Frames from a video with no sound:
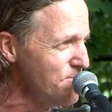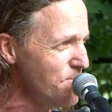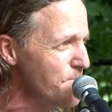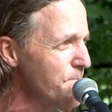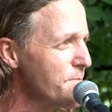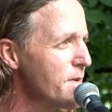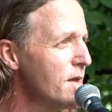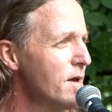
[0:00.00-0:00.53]

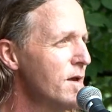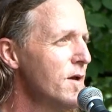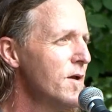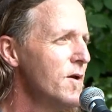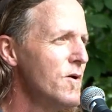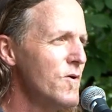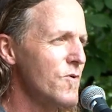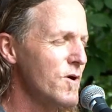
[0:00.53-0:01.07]

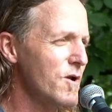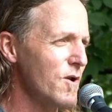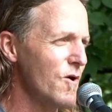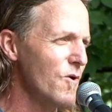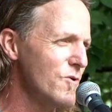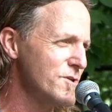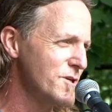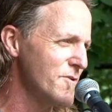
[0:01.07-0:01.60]
Well,
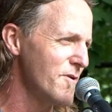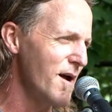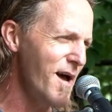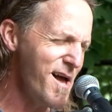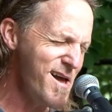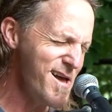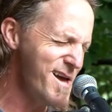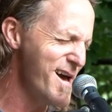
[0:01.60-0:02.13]
close your
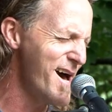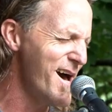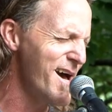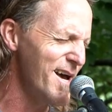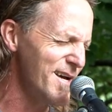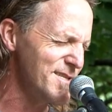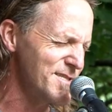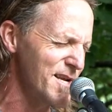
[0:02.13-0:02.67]

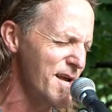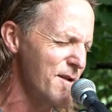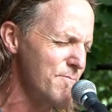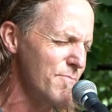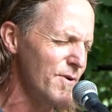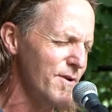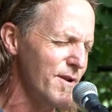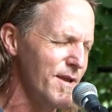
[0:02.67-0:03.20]
eyes
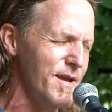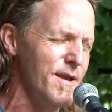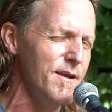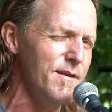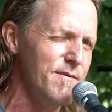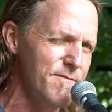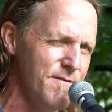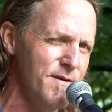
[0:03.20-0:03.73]
and
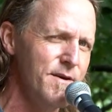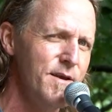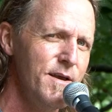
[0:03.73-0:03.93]
believe